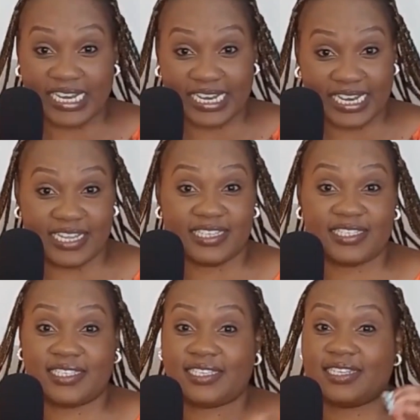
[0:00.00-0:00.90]
the
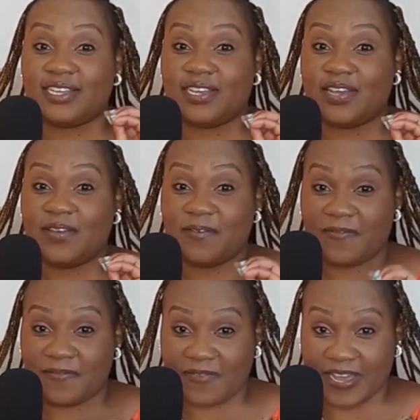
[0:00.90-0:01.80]
last
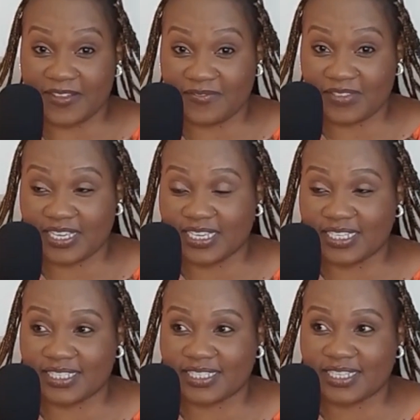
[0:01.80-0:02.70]
five
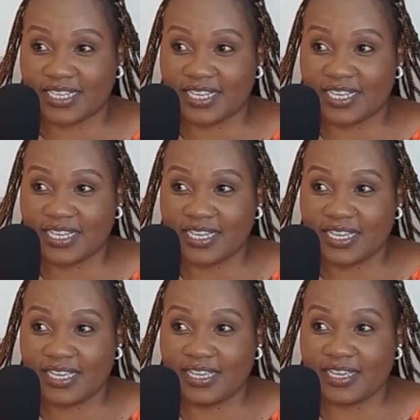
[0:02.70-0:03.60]
years.
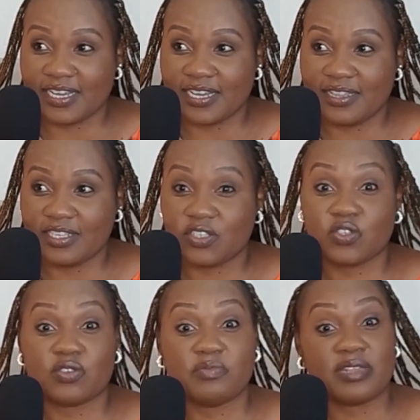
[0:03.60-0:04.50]
Yeah, this
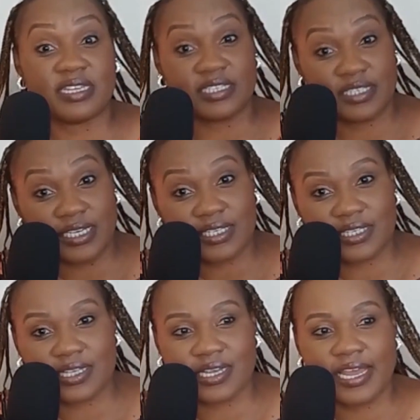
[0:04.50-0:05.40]
should be the
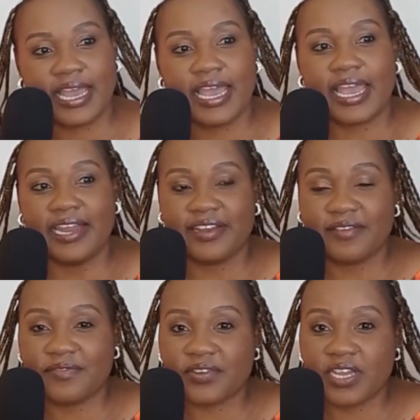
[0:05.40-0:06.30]
sixth. And
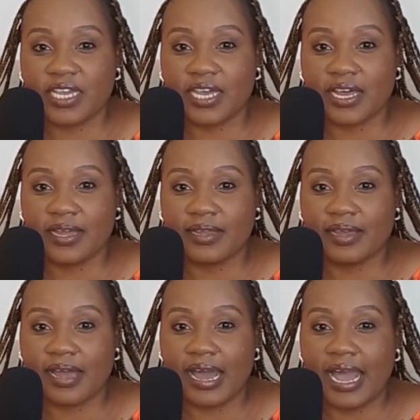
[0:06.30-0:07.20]
every year
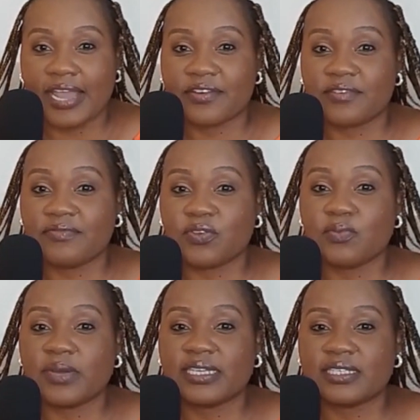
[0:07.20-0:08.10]
I
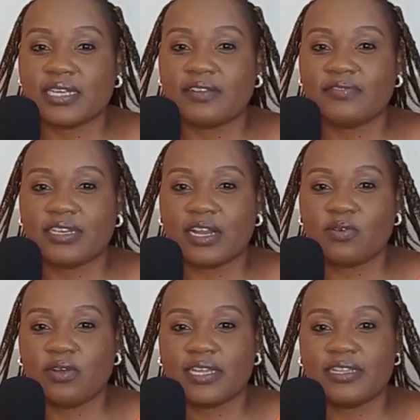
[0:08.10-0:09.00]
review myself and I
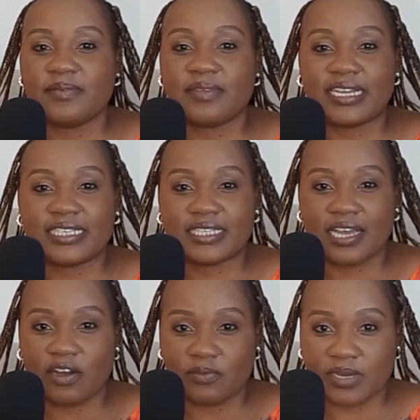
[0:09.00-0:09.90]
look at them and I
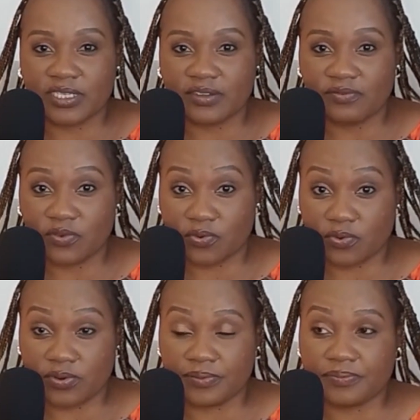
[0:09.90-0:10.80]
see how much I've
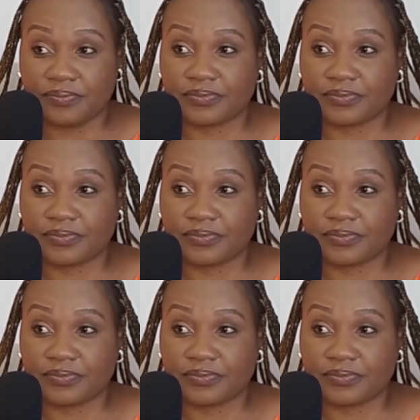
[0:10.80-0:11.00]
grown.